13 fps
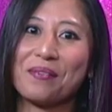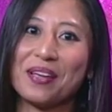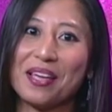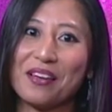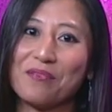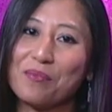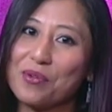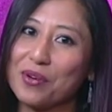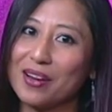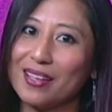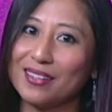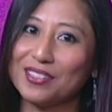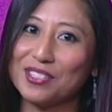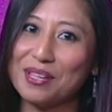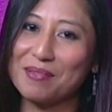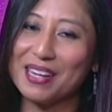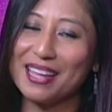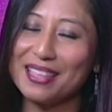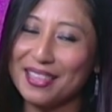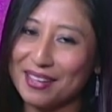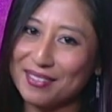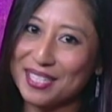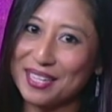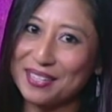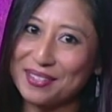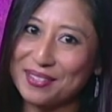We have more entertainment and
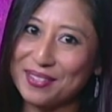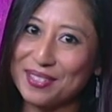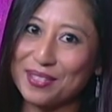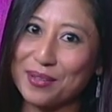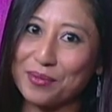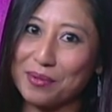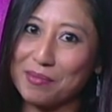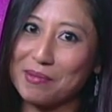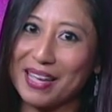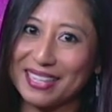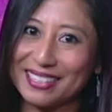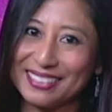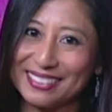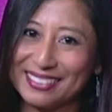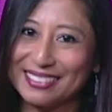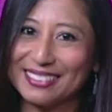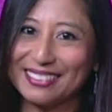lifestyle news, so we'll be back.